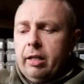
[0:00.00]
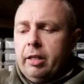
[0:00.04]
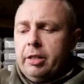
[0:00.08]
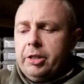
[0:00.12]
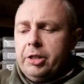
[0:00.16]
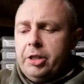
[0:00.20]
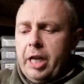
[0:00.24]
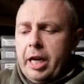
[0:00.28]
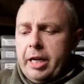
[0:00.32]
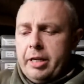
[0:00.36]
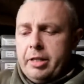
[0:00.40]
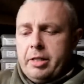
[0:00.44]
I'll
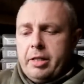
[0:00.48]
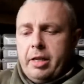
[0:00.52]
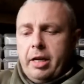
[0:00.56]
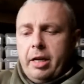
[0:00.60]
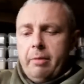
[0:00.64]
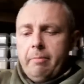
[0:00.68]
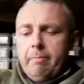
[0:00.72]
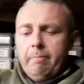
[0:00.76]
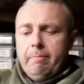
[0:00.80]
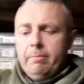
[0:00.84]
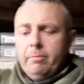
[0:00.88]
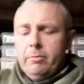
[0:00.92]
eject
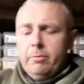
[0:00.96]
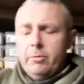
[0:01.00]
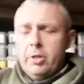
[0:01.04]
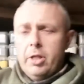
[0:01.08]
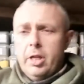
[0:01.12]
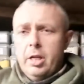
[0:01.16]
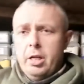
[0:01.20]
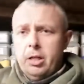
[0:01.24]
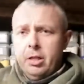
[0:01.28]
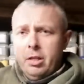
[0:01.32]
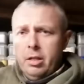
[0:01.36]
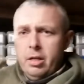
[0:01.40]
it,
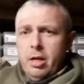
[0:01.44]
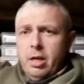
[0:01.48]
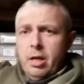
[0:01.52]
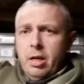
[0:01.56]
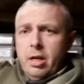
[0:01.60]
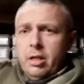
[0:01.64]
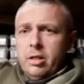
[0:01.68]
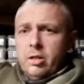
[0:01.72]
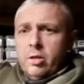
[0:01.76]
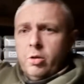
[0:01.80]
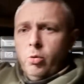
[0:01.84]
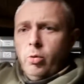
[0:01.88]
right?
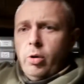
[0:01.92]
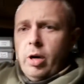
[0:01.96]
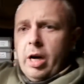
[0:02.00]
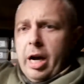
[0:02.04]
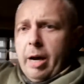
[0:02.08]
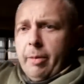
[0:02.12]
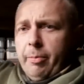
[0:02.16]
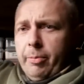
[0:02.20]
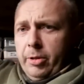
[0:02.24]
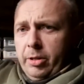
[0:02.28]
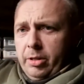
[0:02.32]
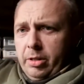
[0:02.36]
So
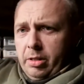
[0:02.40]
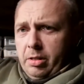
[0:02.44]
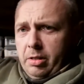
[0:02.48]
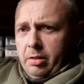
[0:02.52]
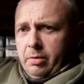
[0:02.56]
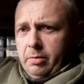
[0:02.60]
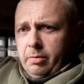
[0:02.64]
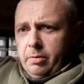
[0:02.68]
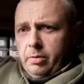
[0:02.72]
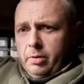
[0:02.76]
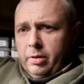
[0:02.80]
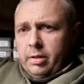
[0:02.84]
what
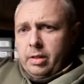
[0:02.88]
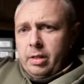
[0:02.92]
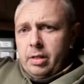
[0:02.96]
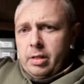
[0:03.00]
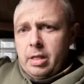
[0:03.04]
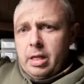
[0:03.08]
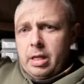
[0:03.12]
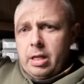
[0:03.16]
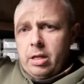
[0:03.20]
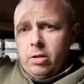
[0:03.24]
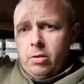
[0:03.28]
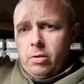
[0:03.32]
happens,
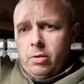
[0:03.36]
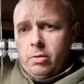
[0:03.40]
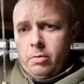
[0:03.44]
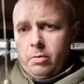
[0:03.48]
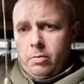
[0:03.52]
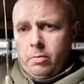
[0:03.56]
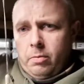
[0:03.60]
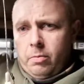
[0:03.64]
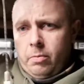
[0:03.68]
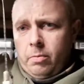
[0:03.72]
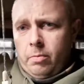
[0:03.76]
this little